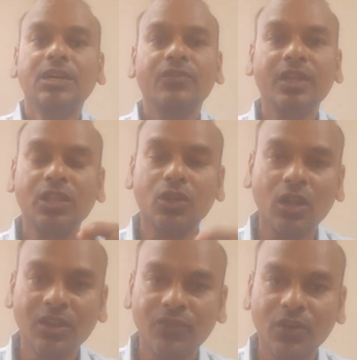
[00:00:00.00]
When the
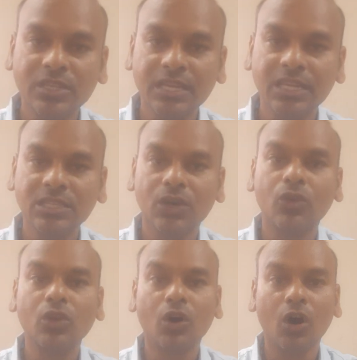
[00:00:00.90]
dollar falls against the
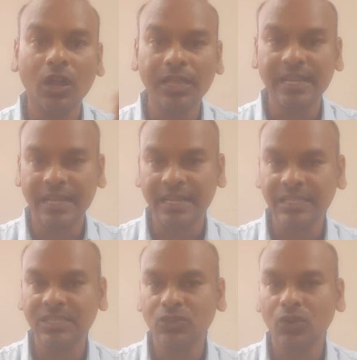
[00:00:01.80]
gold, all other
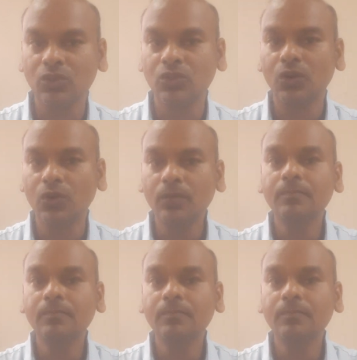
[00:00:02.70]
currencies also,